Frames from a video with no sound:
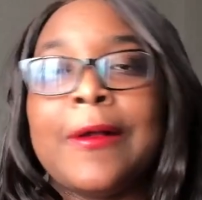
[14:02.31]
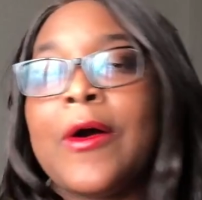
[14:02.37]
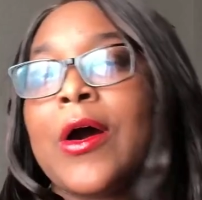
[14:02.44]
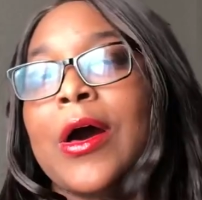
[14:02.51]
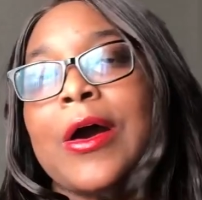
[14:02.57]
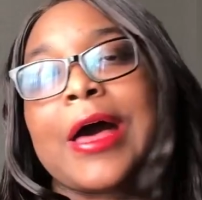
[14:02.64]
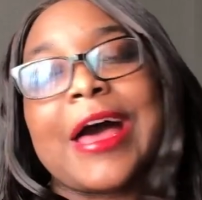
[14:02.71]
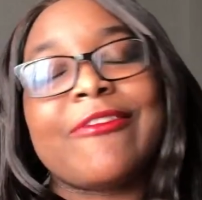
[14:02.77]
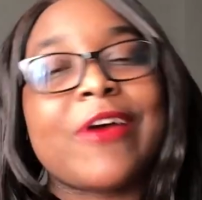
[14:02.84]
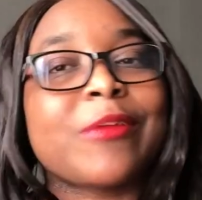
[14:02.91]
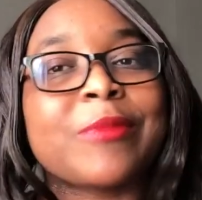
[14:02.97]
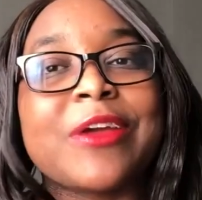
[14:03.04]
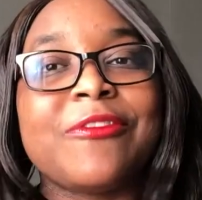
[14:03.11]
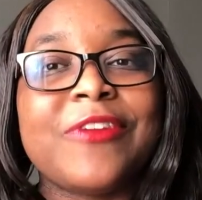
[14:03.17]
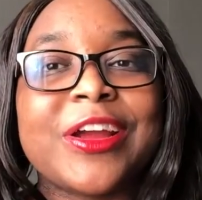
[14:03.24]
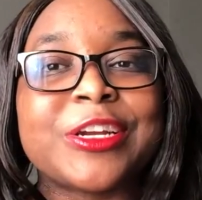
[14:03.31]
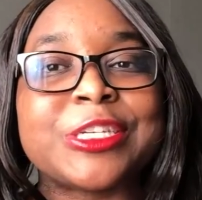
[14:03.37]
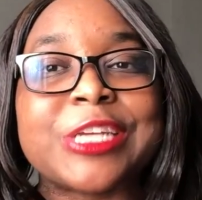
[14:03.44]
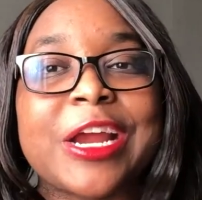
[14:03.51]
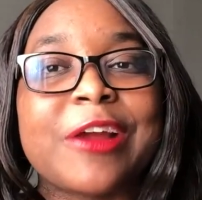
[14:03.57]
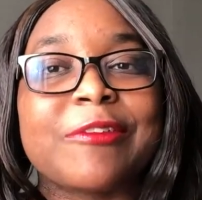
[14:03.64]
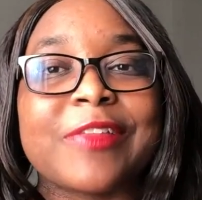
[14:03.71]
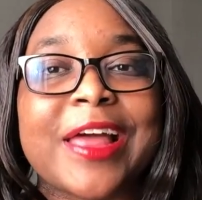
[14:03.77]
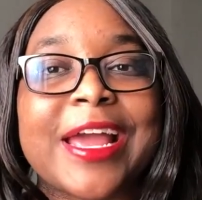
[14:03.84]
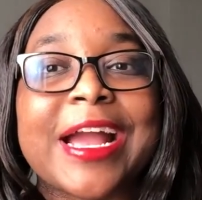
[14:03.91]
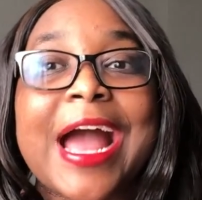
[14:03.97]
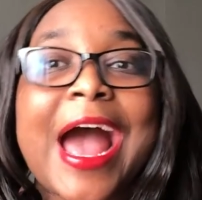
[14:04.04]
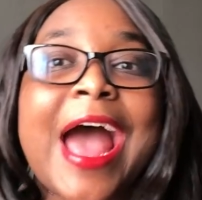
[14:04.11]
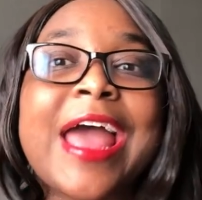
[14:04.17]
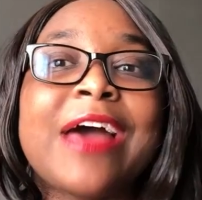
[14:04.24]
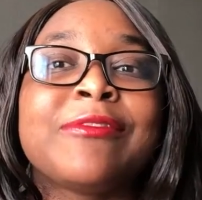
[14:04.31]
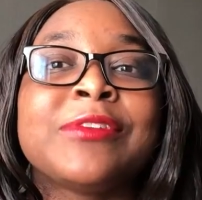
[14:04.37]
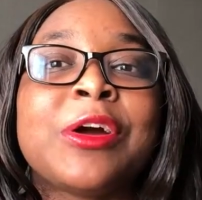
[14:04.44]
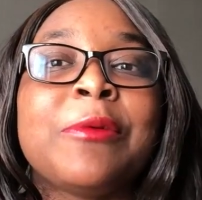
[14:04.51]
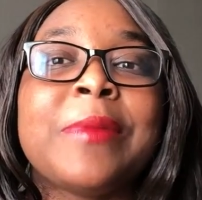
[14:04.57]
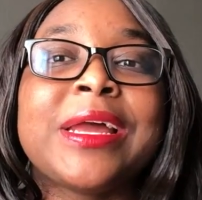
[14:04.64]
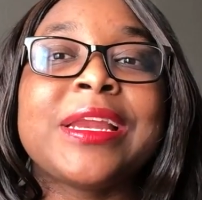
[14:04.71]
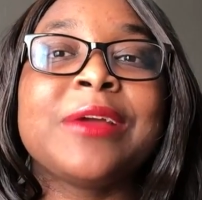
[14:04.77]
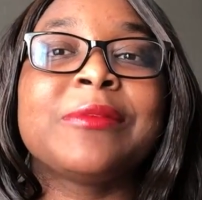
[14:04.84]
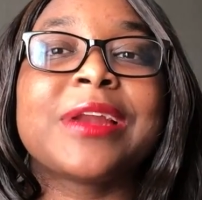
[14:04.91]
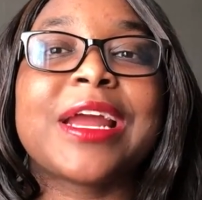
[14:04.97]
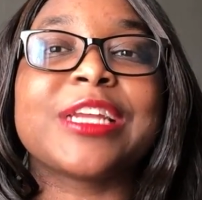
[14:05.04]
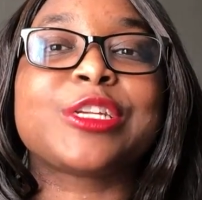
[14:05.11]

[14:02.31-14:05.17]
oh, I've had my fair share of like, I have no money when I